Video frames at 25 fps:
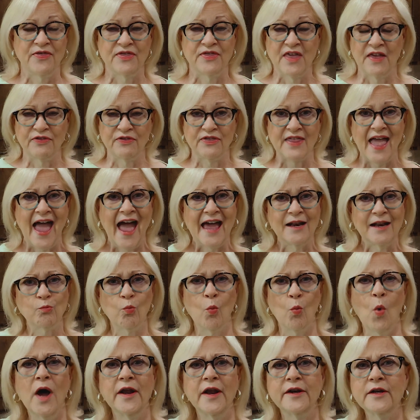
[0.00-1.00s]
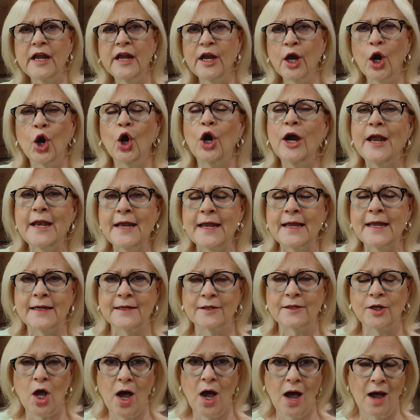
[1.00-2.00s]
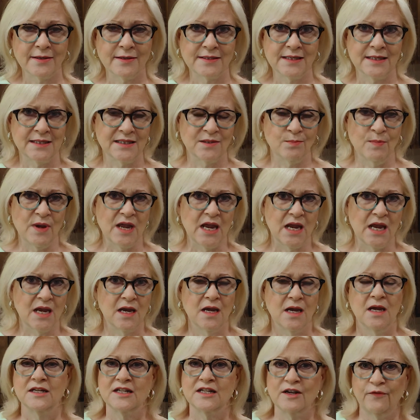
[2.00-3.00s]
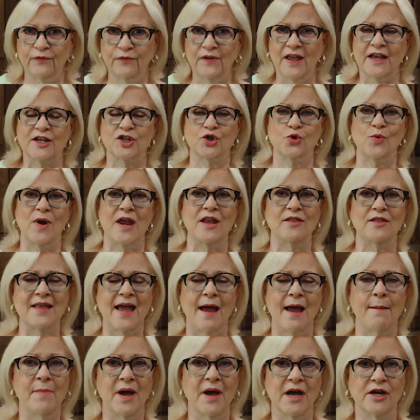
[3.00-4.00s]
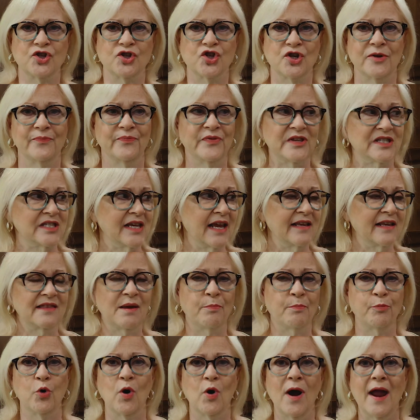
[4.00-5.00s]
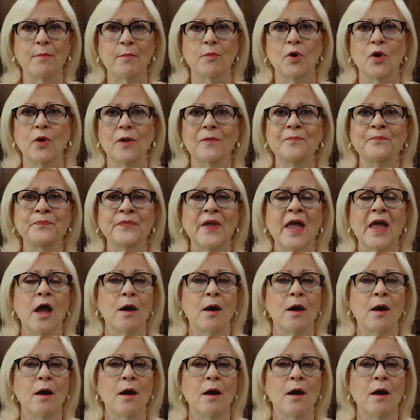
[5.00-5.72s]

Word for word: That that one ingredient causes me to fluctuate that much. It's like the primal